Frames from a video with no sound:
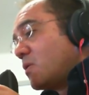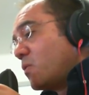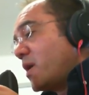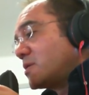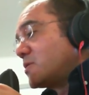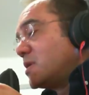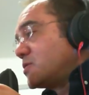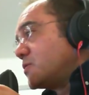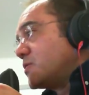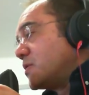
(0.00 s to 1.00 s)
we also need
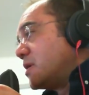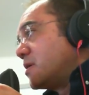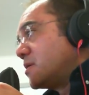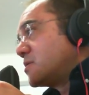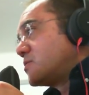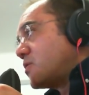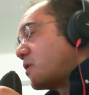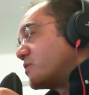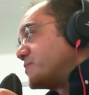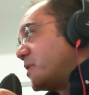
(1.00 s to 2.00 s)
to
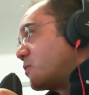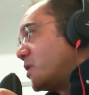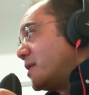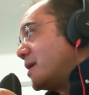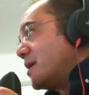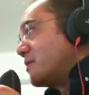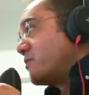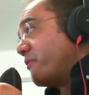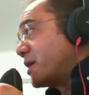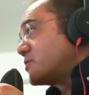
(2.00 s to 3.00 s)
speak with the
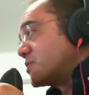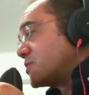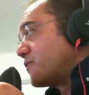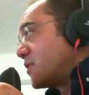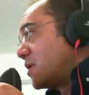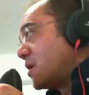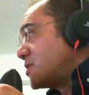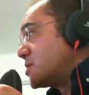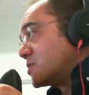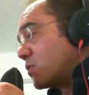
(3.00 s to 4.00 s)
directors of
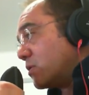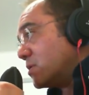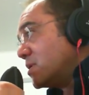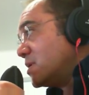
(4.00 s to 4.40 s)
each school.